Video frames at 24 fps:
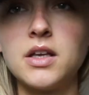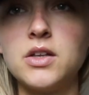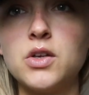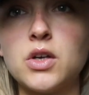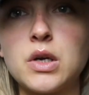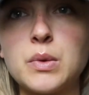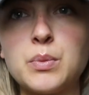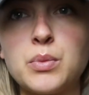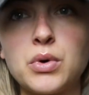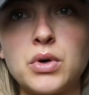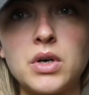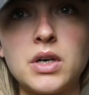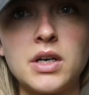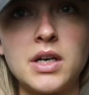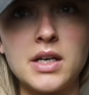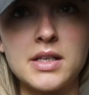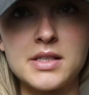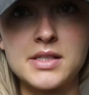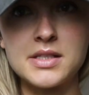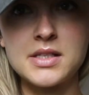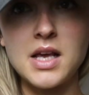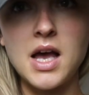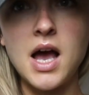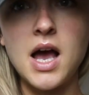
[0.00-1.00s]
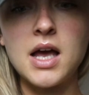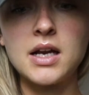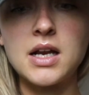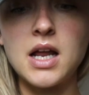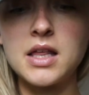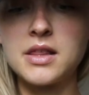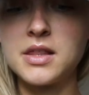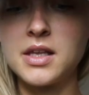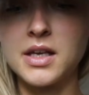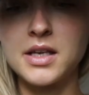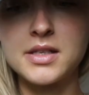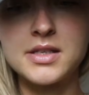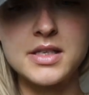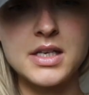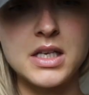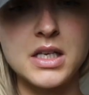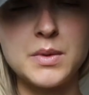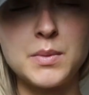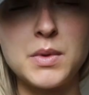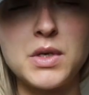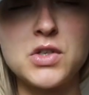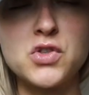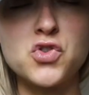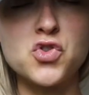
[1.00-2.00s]
You can put it inside. I think it's going
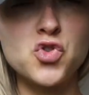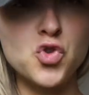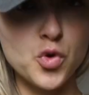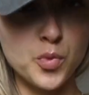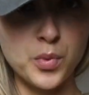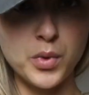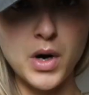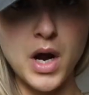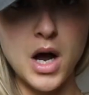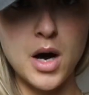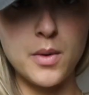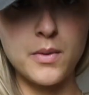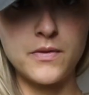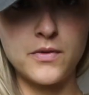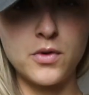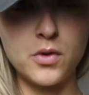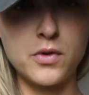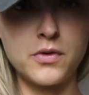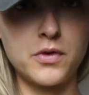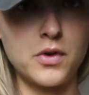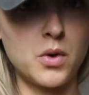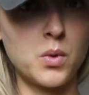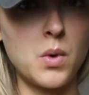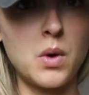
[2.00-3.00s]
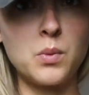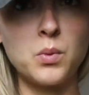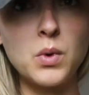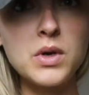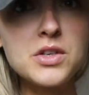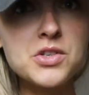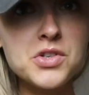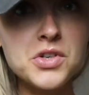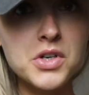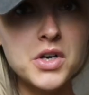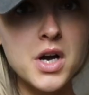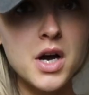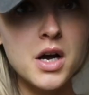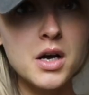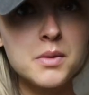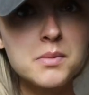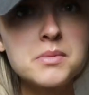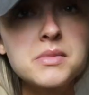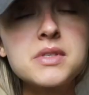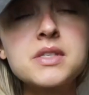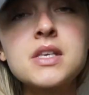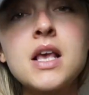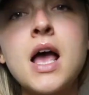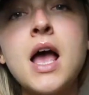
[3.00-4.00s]
to be super helpful for when winter
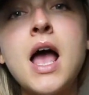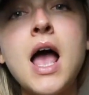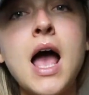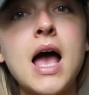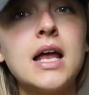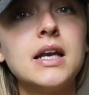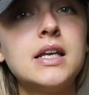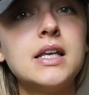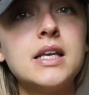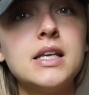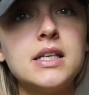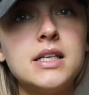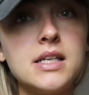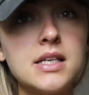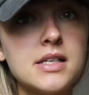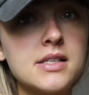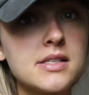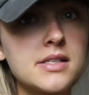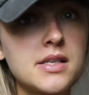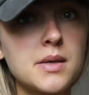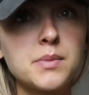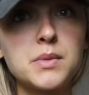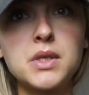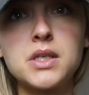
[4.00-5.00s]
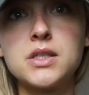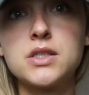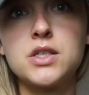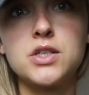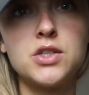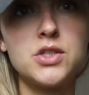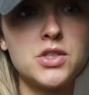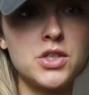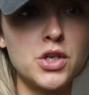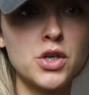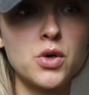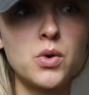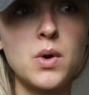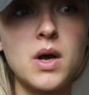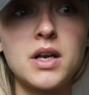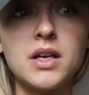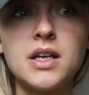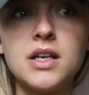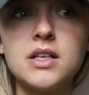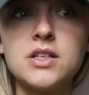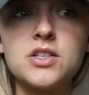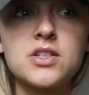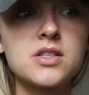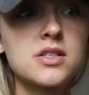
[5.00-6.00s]
comes and he needs something to do and
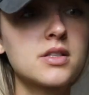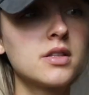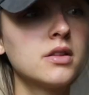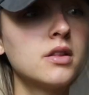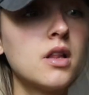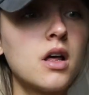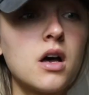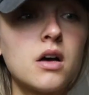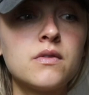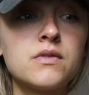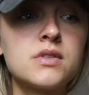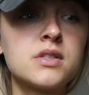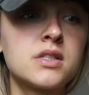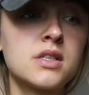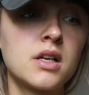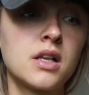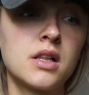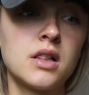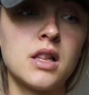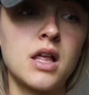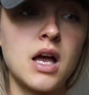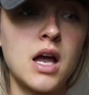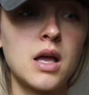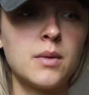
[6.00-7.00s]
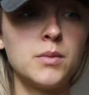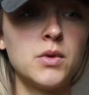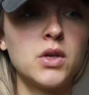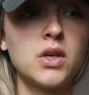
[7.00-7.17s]
he just loves to climb.